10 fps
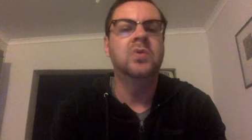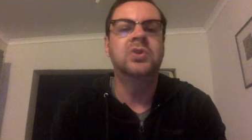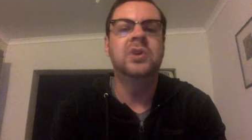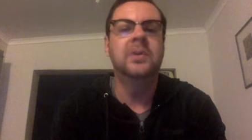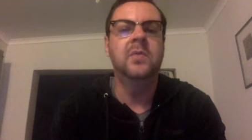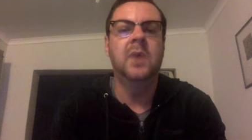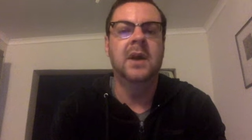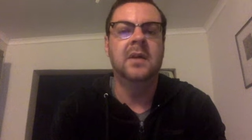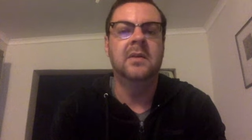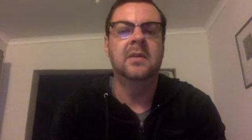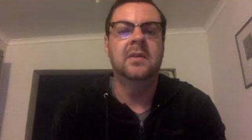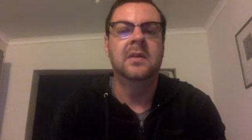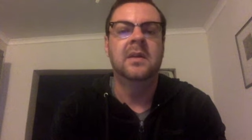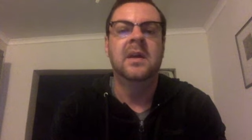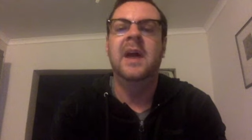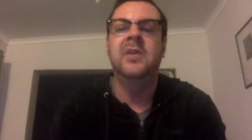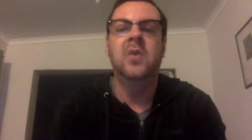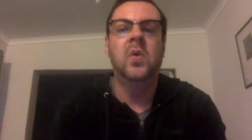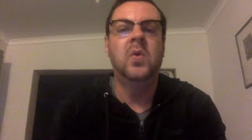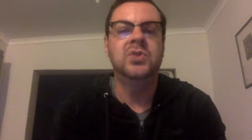shall be well, and
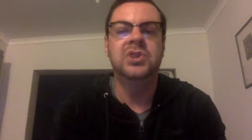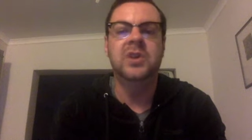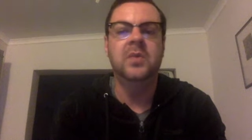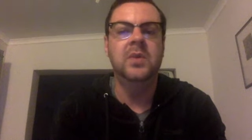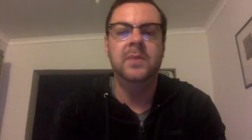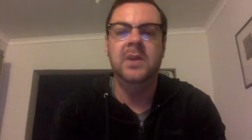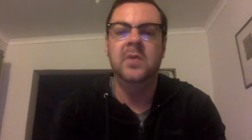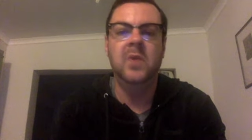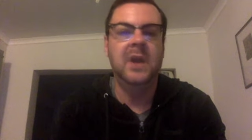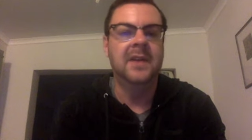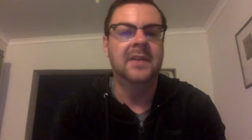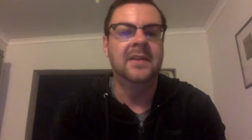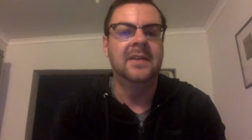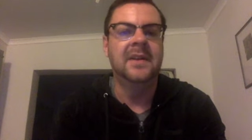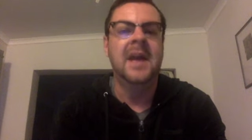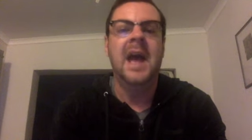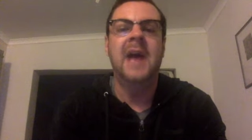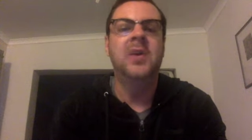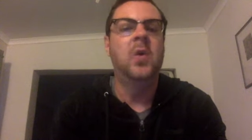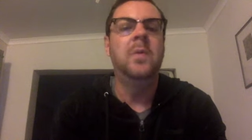all shall we be well,
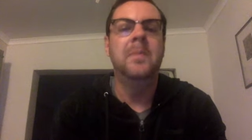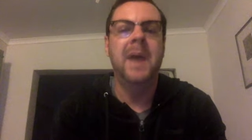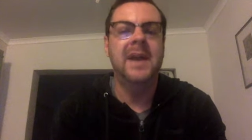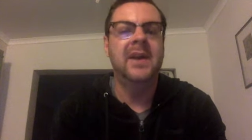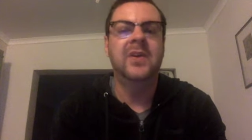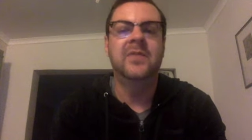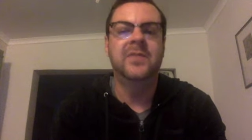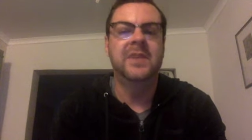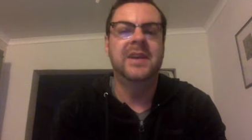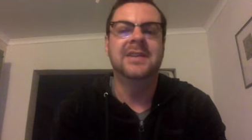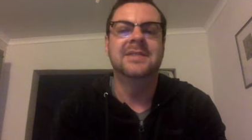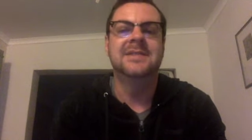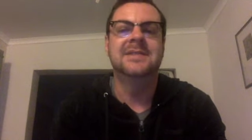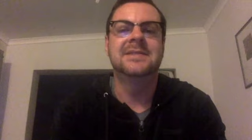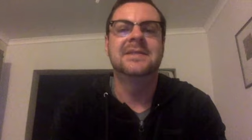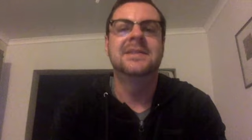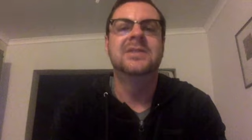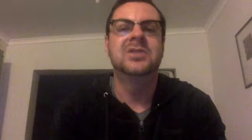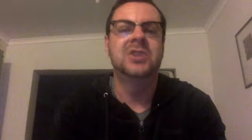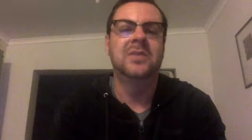and all manner of things
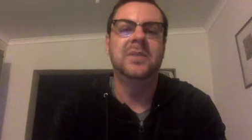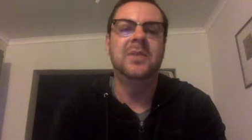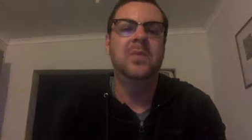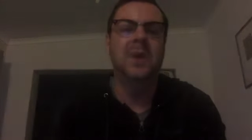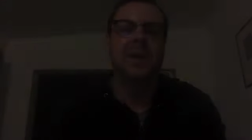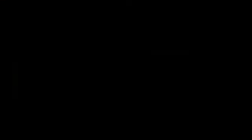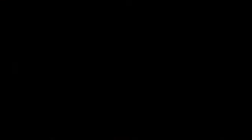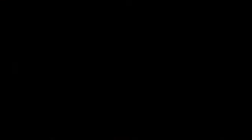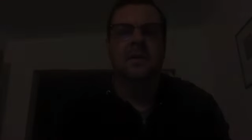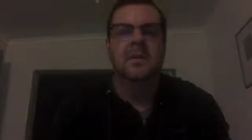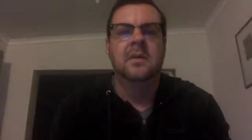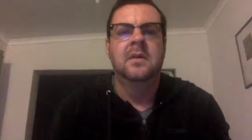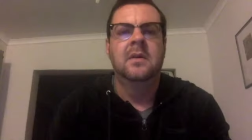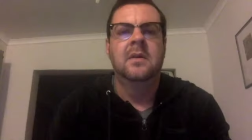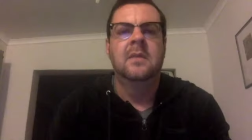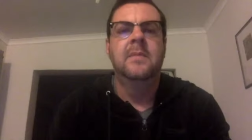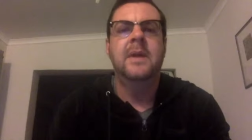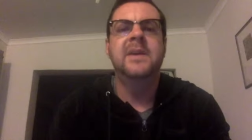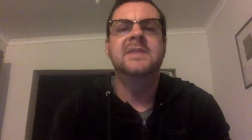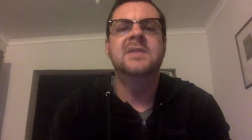shall be well.
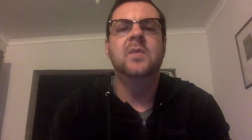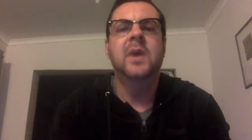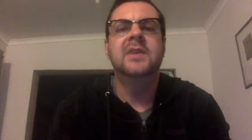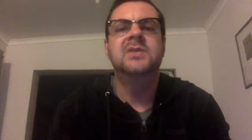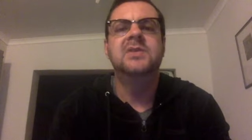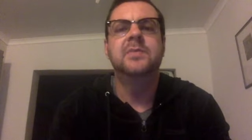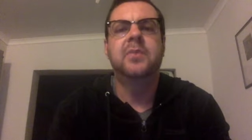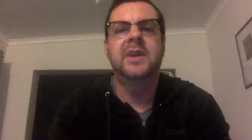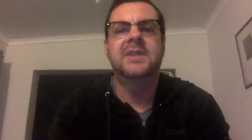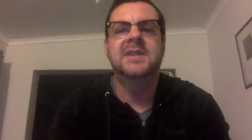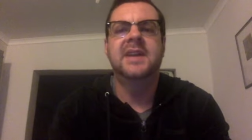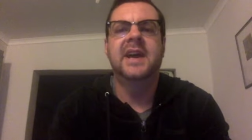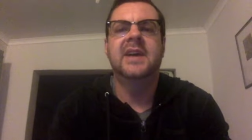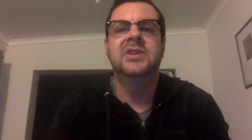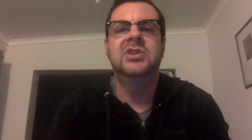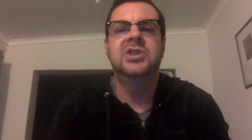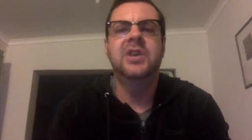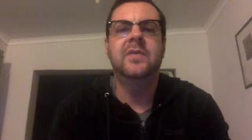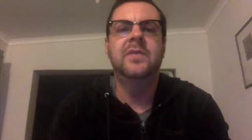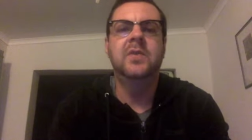Maybe as a way into prayer today, I can share
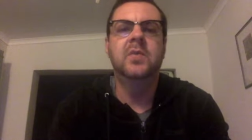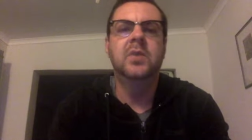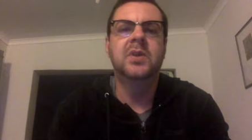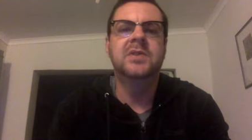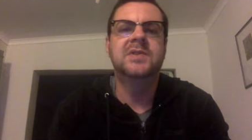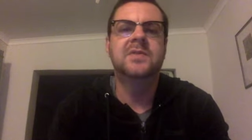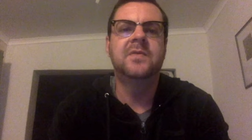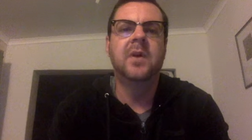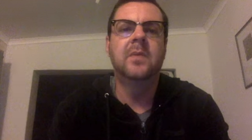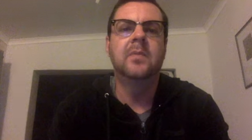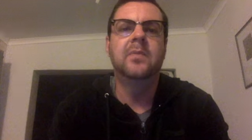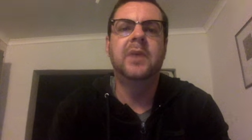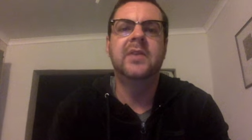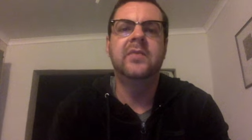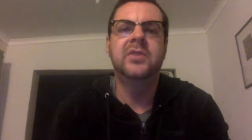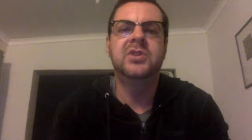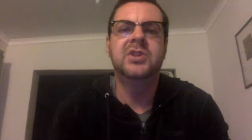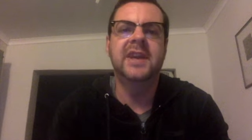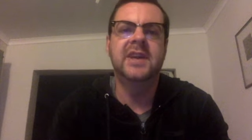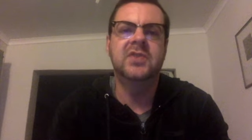a few words from Brother Richard
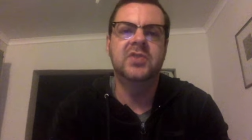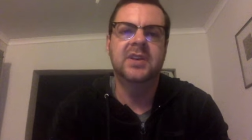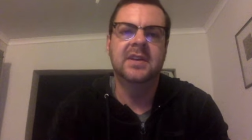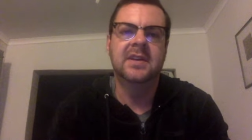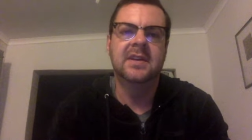Hendrick.